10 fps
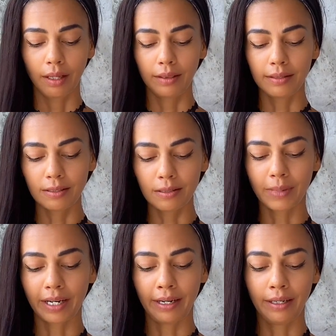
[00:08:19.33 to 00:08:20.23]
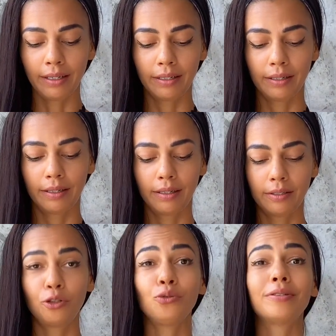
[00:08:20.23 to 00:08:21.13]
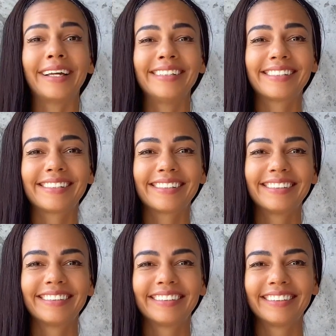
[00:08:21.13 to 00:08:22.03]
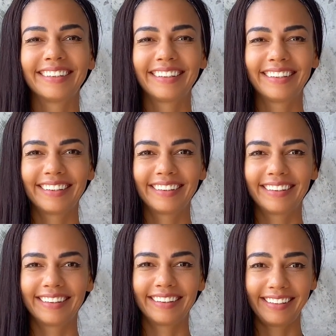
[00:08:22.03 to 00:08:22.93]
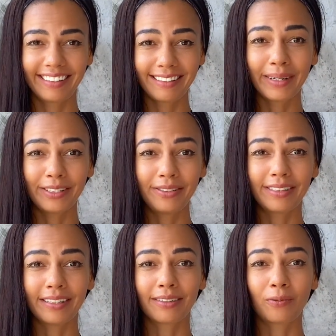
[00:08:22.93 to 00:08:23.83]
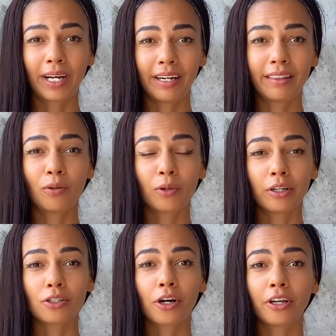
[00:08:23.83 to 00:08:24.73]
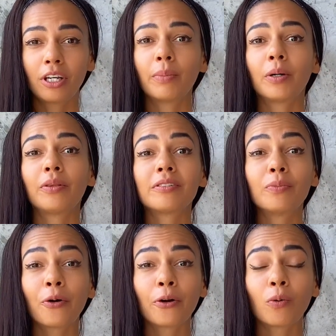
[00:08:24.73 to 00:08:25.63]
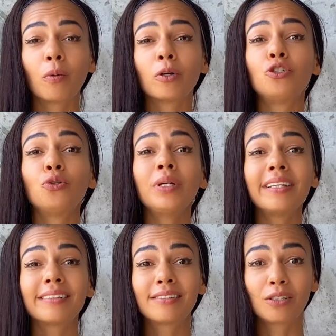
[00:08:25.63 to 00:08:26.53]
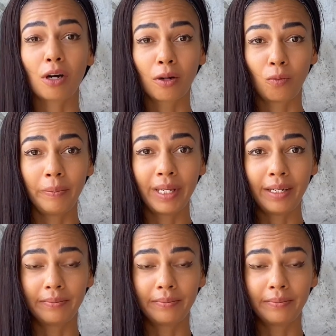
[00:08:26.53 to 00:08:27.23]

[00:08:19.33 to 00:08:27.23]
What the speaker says: This is my 2 cents. This is my 2 cents on why I think we're not talking about this more and why we're doing this to our women.